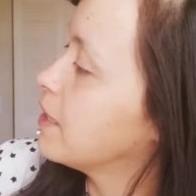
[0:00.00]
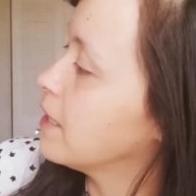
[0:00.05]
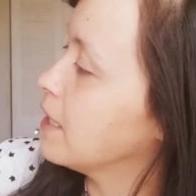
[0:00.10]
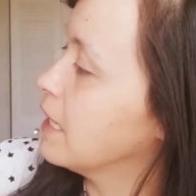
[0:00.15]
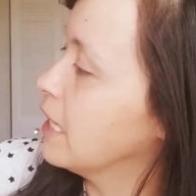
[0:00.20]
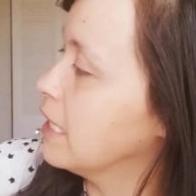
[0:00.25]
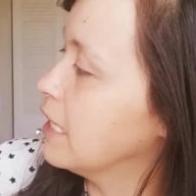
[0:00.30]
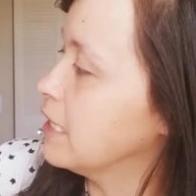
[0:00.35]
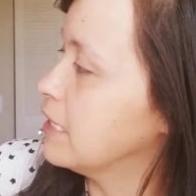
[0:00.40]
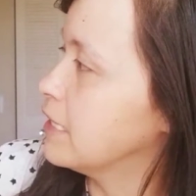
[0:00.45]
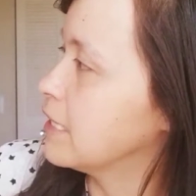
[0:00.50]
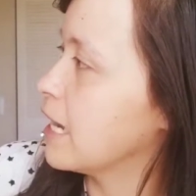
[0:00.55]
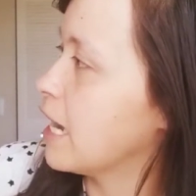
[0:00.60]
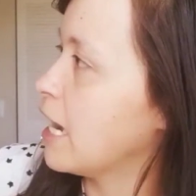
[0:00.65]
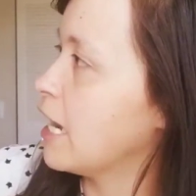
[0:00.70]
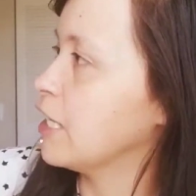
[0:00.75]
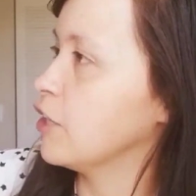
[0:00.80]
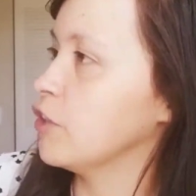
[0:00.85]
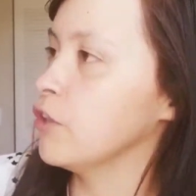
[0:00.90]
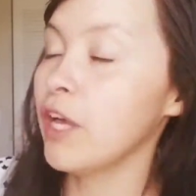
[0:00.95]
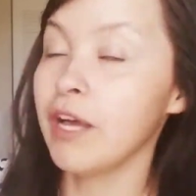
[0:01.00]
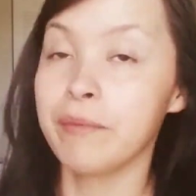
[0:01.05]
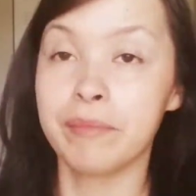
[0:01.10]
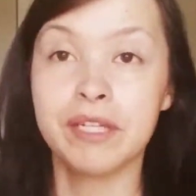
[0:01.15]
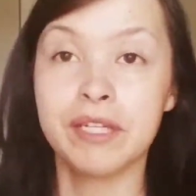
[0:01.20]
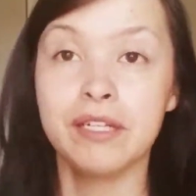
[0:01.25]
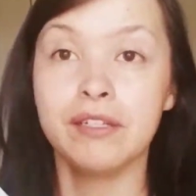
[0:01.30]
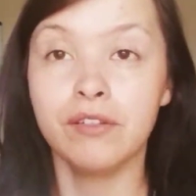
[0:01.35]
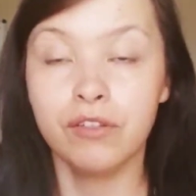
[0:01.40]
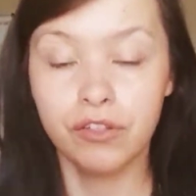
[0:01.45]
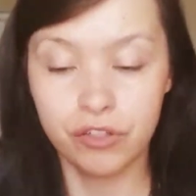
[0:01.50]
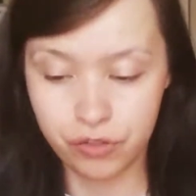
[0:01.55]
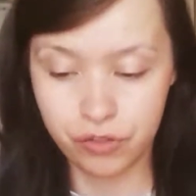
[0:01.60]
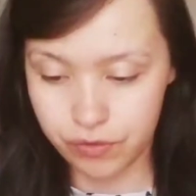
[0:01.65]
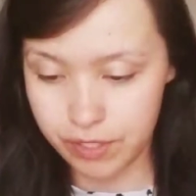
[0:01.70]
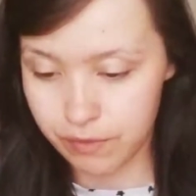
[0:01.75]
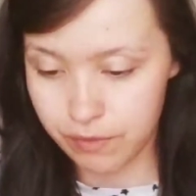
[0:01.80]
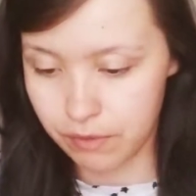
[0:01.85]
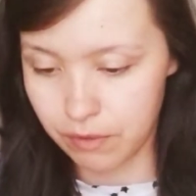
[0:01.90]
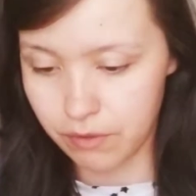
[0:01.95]
and I'm gonna look through
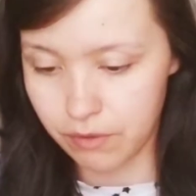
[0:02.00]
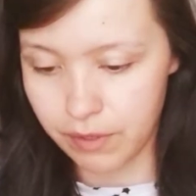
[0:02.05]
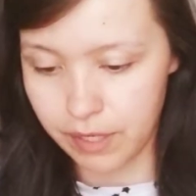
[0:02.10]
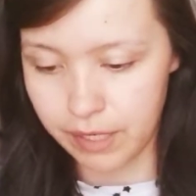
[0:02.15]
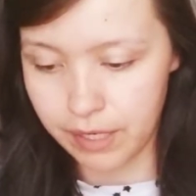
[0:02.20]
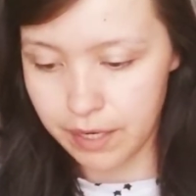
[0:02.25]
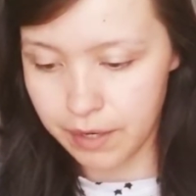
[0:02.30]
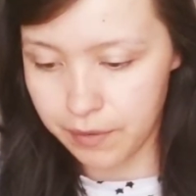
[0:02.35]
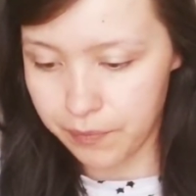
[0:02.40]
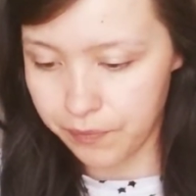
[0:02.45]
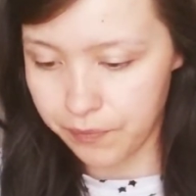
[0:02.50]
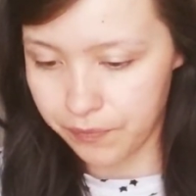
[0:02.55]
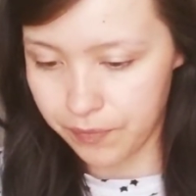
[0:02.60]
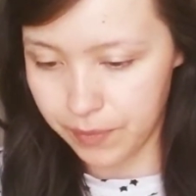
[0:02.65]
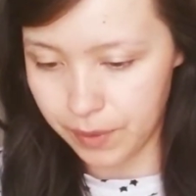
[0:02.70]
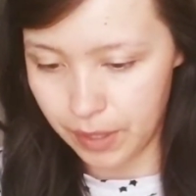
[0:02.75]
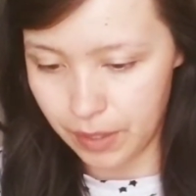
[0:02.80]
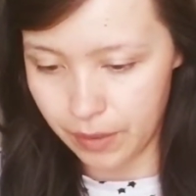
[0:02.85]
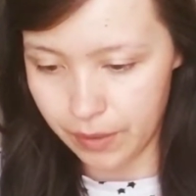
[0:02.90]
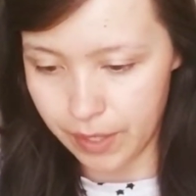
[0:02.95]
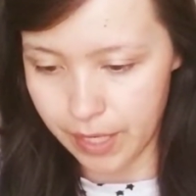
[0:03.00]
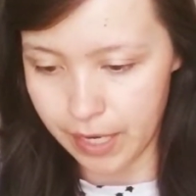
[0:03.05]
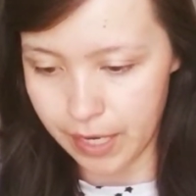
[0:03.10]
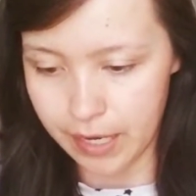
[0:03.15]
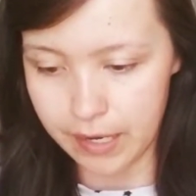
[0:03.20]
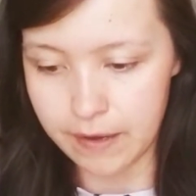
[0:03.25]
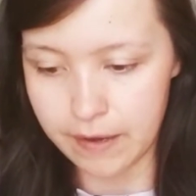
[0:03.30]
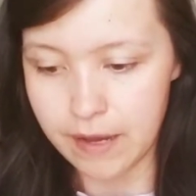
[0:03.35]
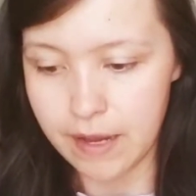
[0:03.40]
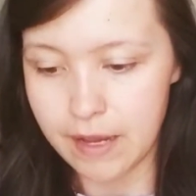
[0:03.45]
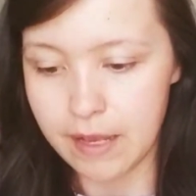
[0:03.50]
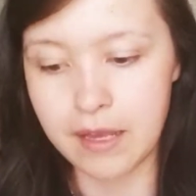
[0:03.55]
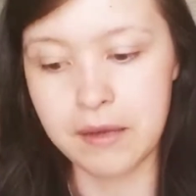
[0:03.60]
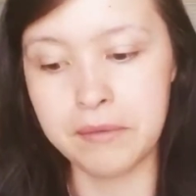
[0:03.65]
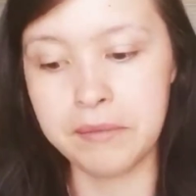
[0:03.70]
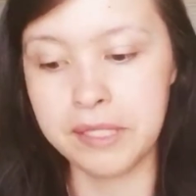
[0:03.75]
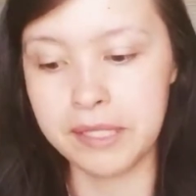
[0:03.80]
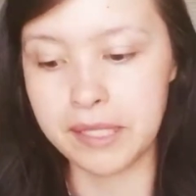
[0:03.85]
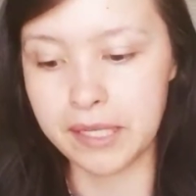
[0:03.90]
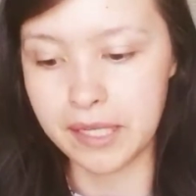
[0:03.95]
it real quick. Okay, and
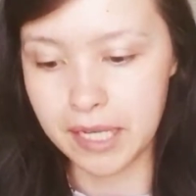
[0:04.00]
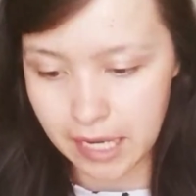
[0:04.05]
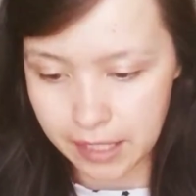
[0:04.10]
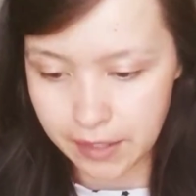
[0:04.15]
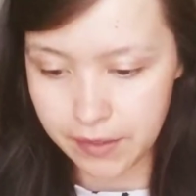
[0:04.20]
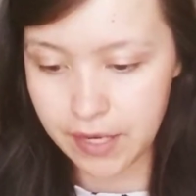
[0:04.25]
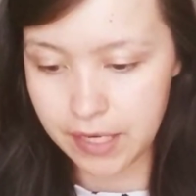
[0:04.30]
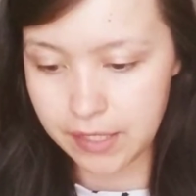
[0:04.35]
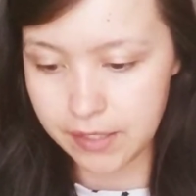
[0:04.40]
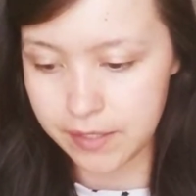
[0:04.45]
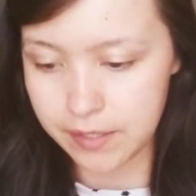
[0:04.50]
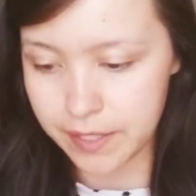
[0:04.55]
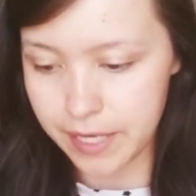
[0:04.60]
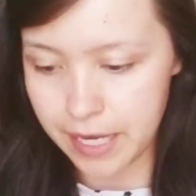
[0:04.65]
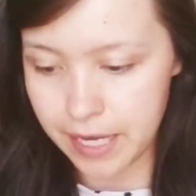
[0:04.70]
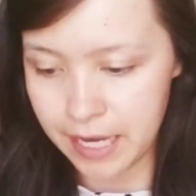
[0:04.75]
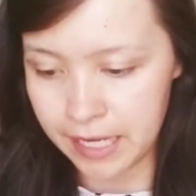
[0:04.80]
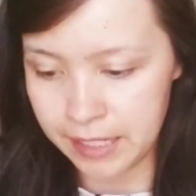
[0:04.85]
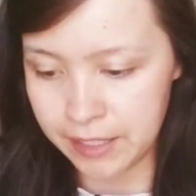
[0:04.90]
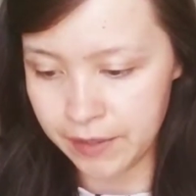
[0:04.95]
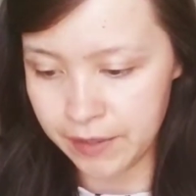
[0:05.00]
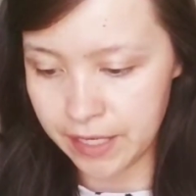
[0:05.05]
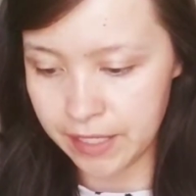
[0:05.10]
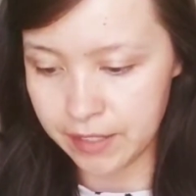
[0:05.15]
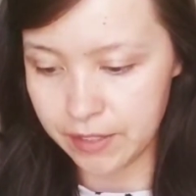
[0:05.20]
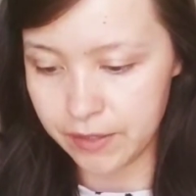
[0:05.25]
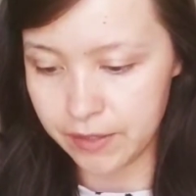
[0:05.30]
be like, I know how to do that, I know how to do